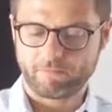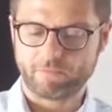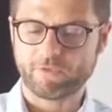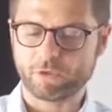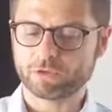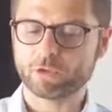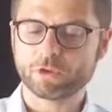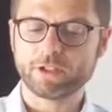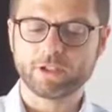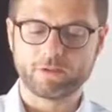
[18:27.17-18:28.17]
before
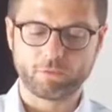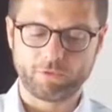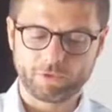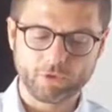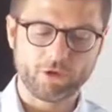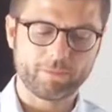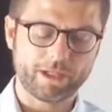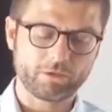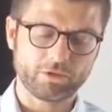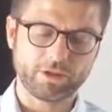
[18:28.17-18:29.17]
talking with you
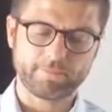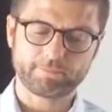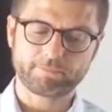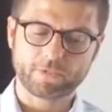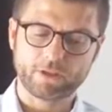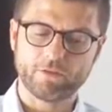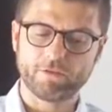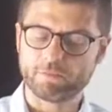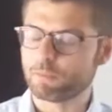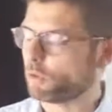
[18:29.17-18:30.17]
about
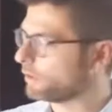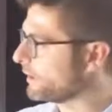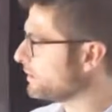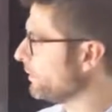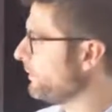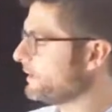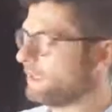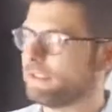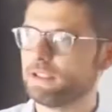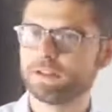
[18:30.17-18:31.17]
the importance of these
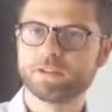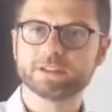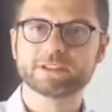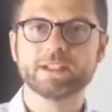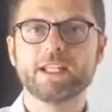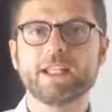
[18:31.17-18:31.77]
interiors,